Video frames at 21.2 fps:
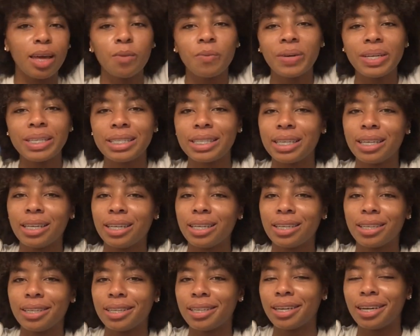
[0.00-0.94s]

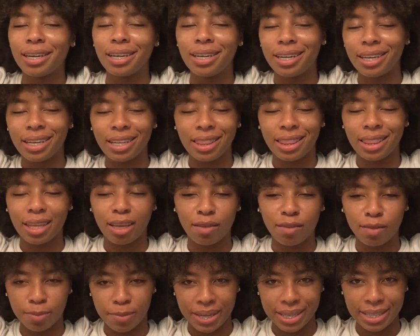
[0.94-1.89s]
wasn't a good thing
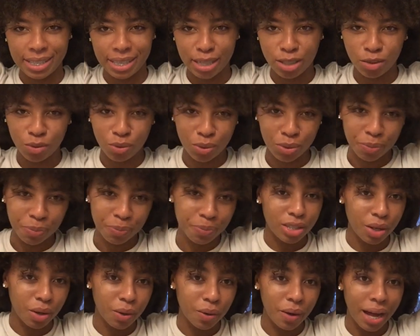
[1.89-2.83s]
for my schedule,
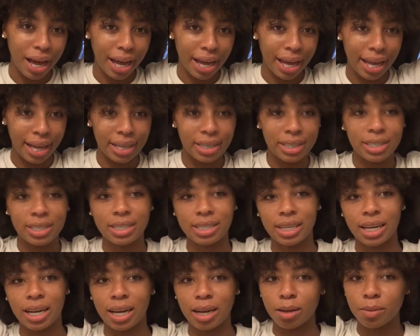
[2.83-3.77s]
so I had to
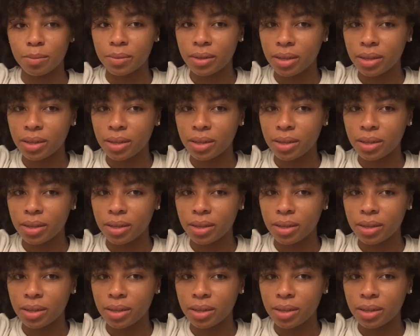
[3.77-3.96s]
stop.